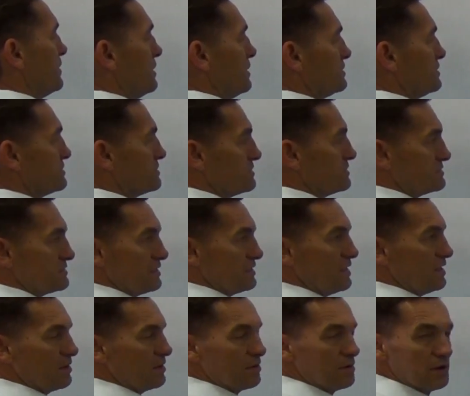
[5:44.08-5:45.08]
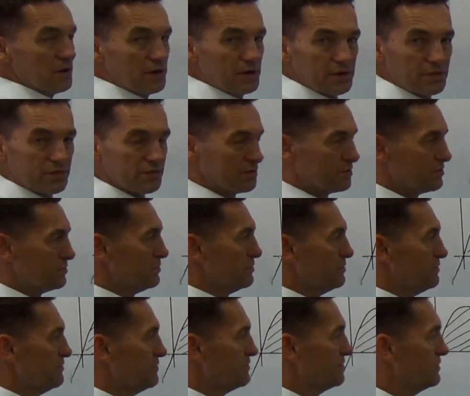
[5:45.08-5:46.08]
So that's the area under the
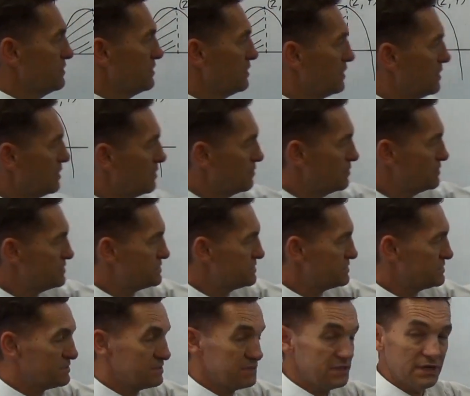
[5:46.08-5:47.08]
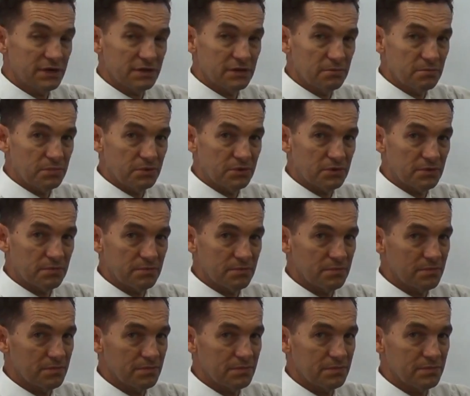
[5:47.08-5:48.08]
curve, which is down the
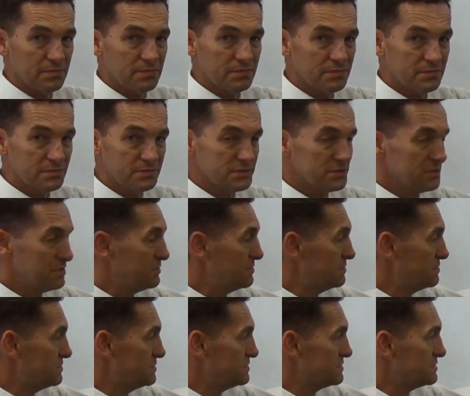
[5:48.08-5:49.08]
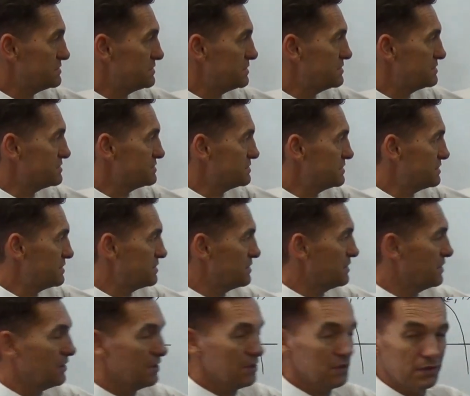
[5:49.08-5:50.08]
bottom. So just notice that.
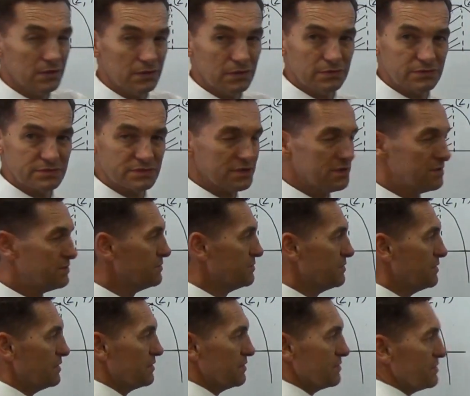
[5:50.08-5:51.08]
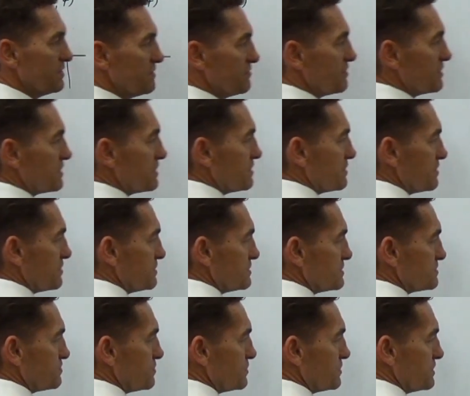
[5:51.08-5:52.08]
Also, they've added in this
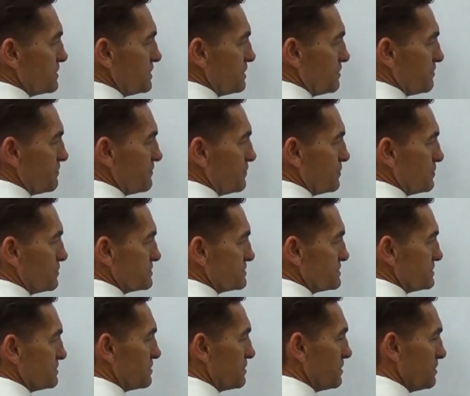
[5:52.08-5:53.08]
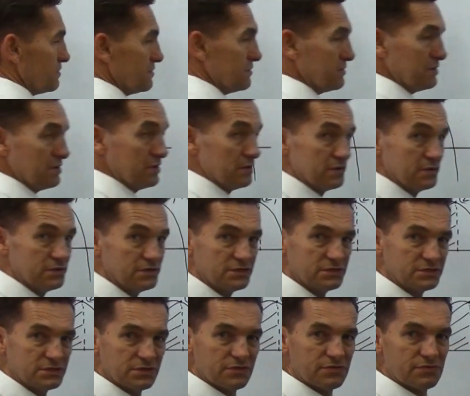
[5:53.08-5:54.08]
point here, 4, 0, just
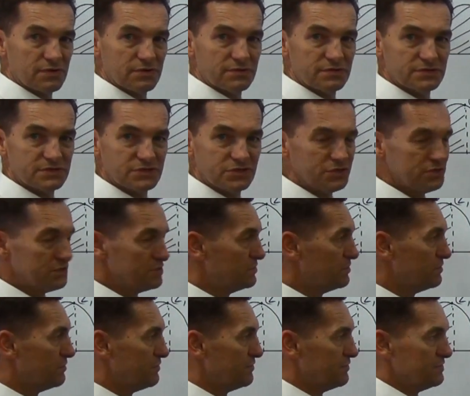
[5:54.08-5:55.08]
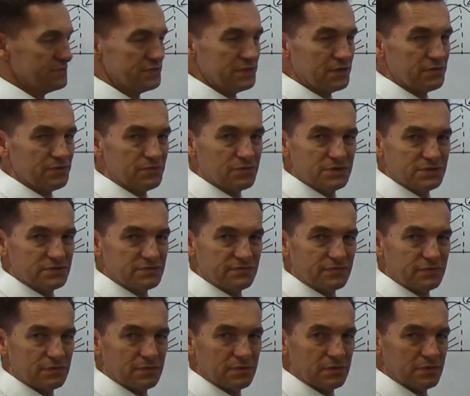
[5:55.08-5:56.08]
to throw the student off. There's no reason
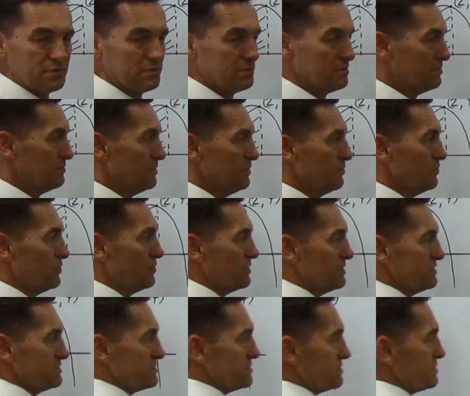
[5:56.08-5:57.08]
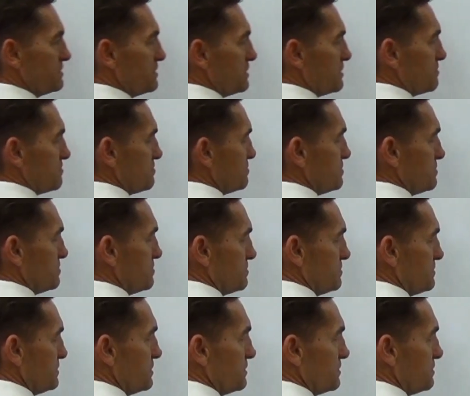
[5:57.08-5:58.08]
for it. I mean, why is it there?
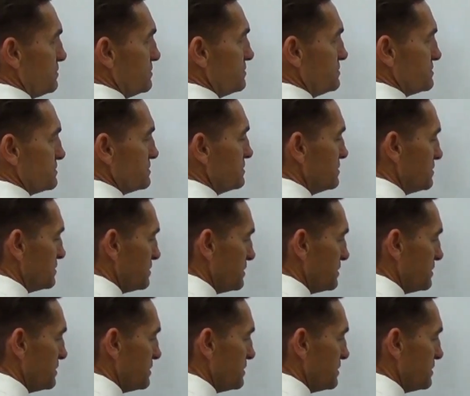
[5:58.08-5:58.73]
You don't use it.